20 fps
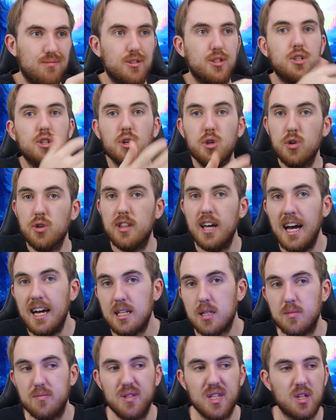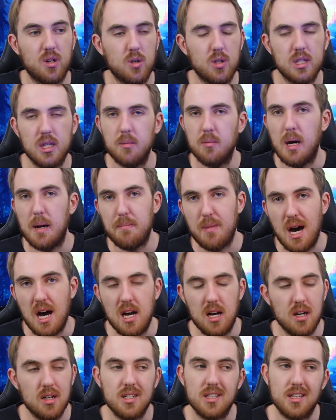do that because in my
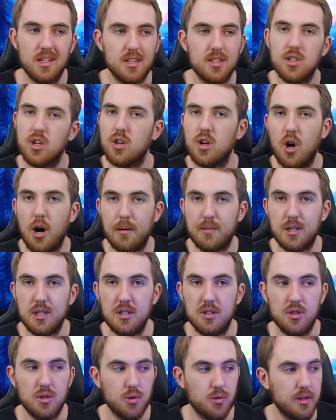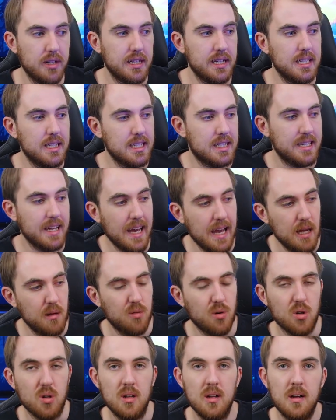BIOS there's not an option to really
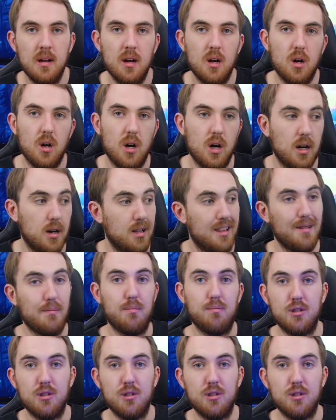disable uh, the,